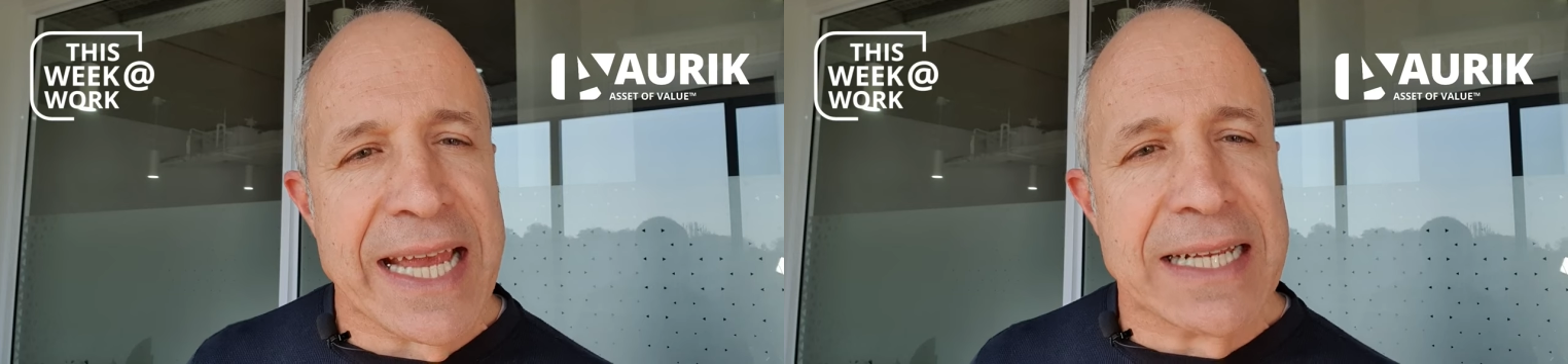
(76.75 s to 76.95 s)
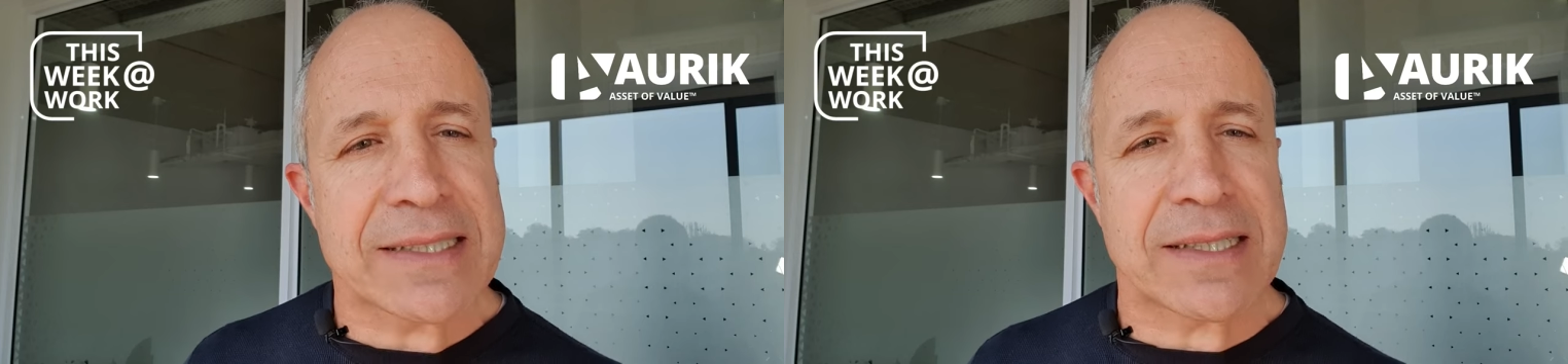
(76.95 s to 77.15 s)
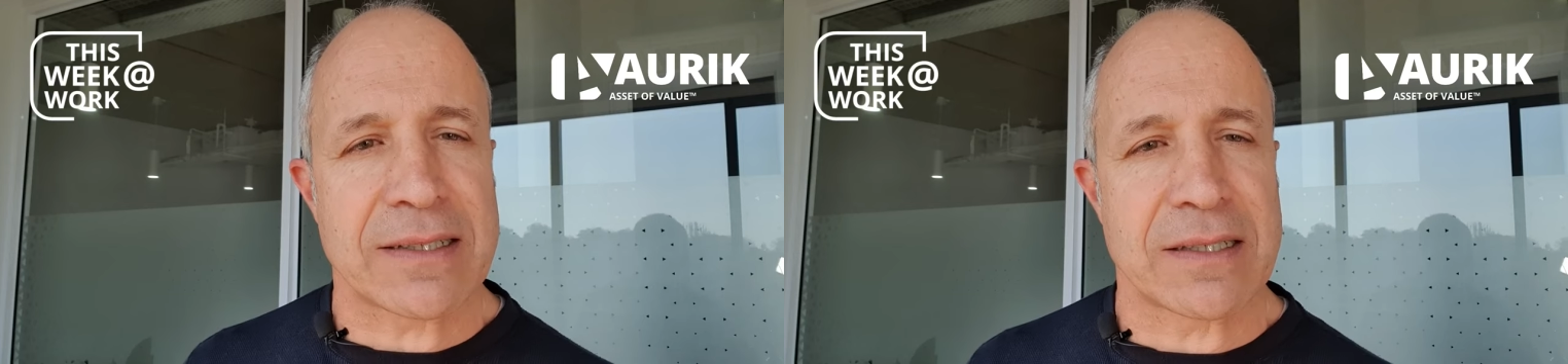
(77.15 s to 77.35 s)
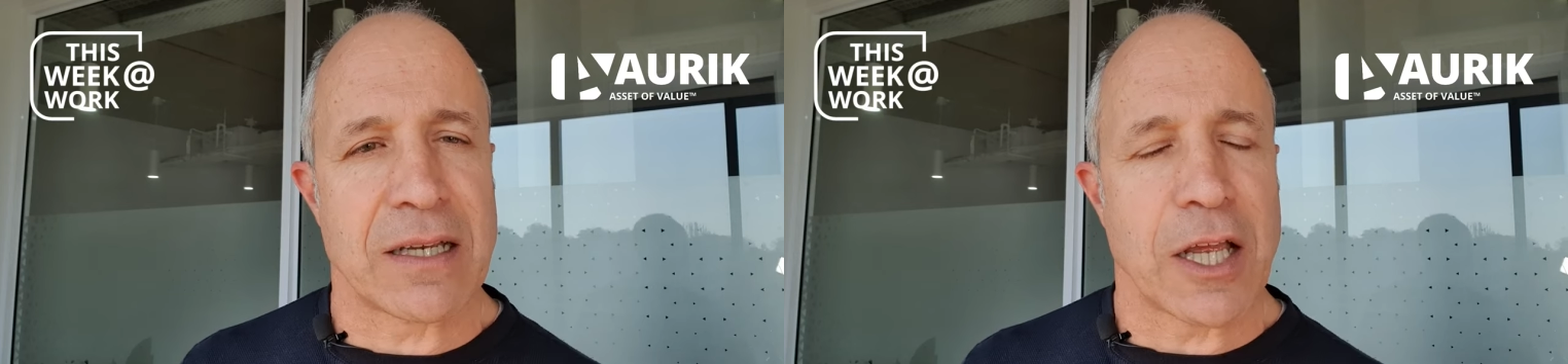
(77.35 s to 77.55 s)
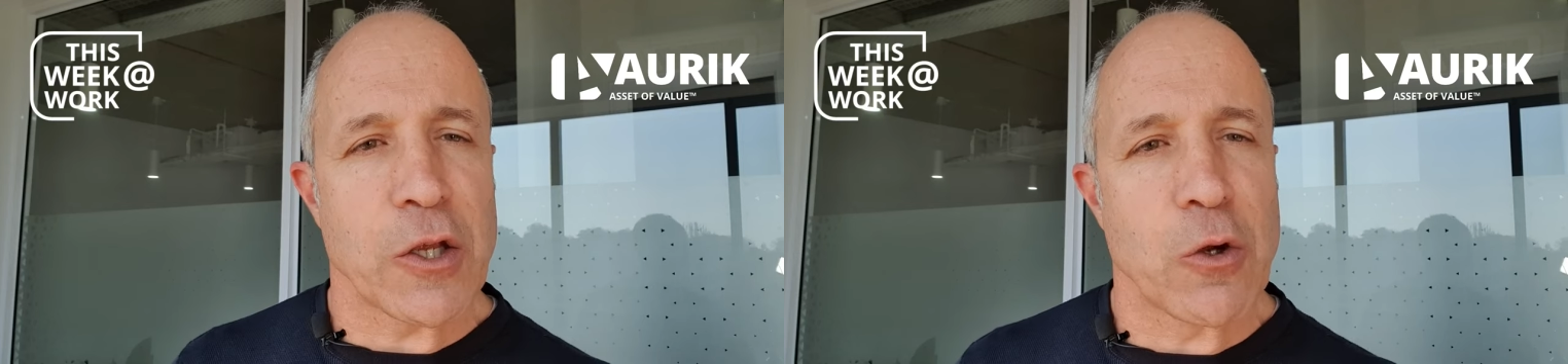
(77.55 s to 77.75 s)
exit
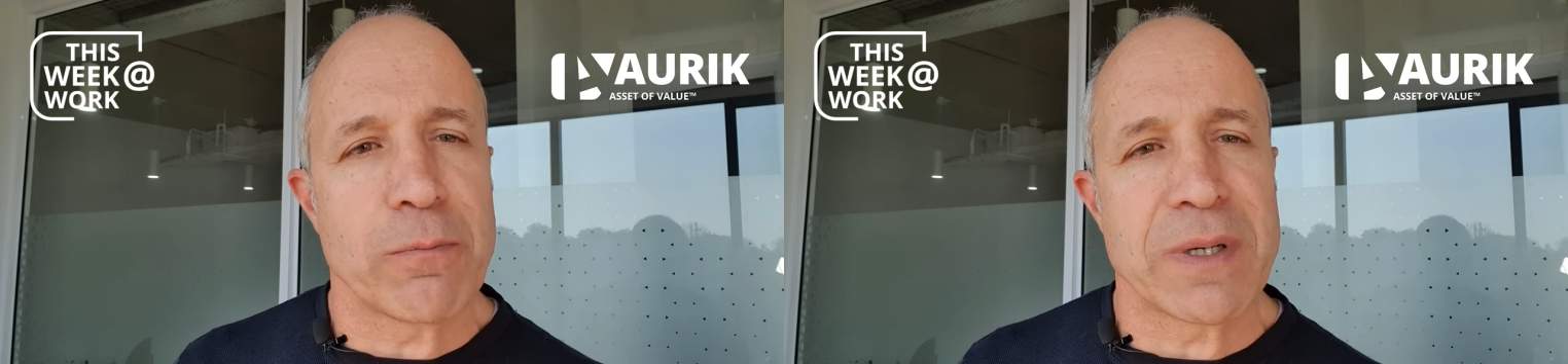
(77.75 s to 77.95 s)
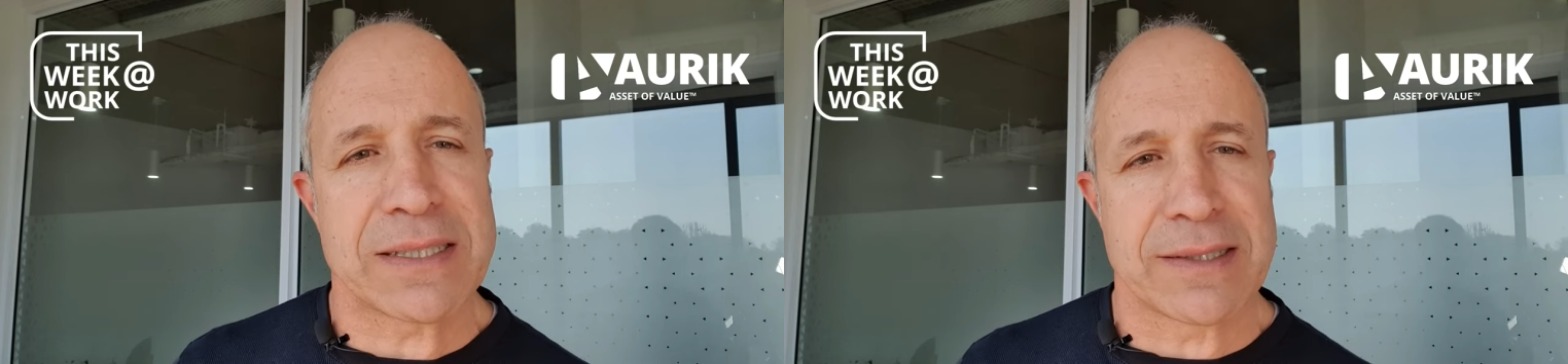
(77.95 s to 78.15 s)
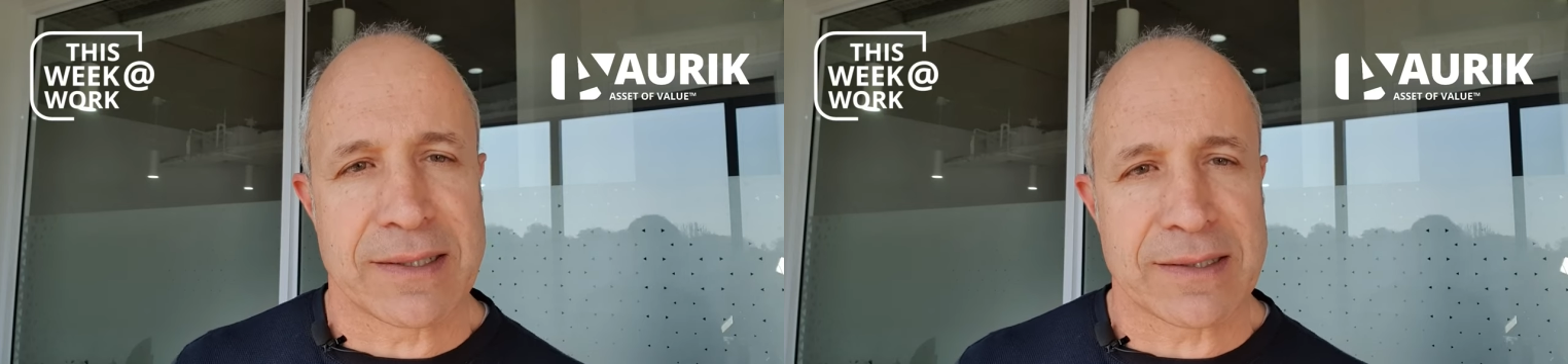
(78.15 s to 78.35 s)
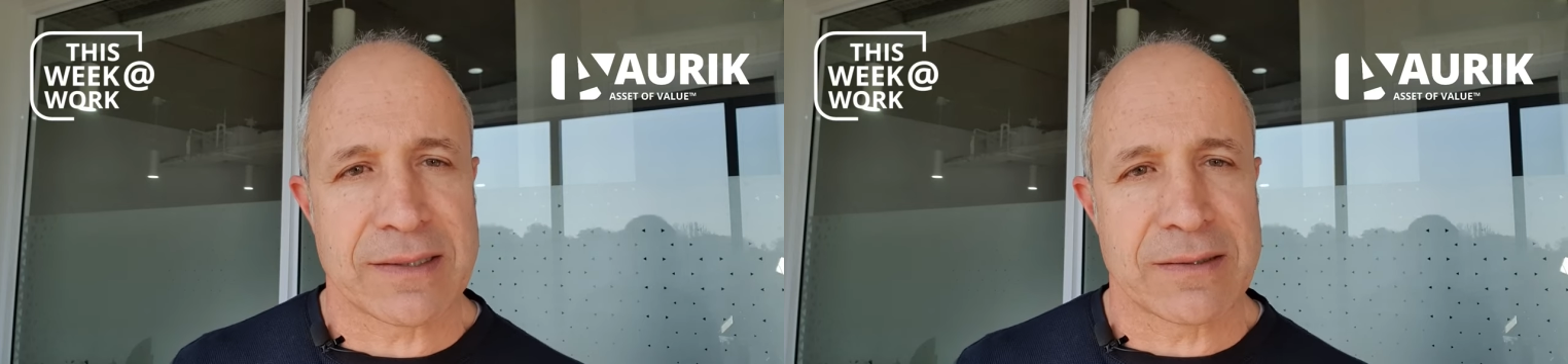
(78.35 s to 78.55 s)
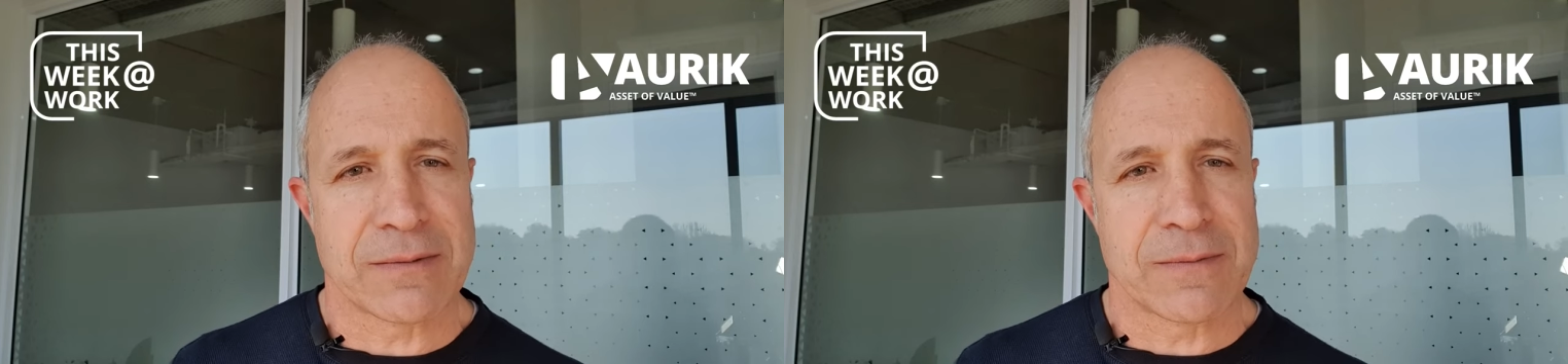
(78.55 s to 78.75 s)
your
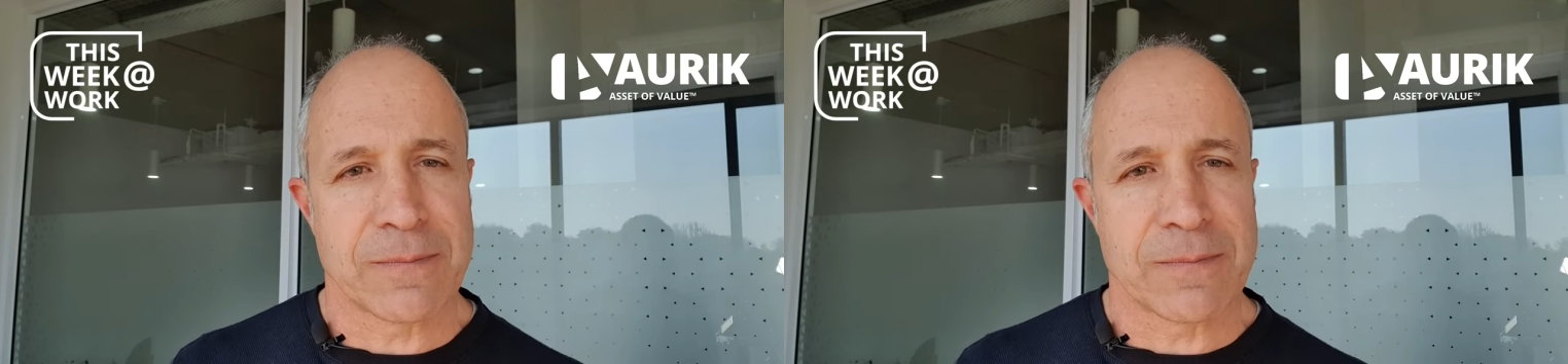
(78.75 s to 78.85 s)
business.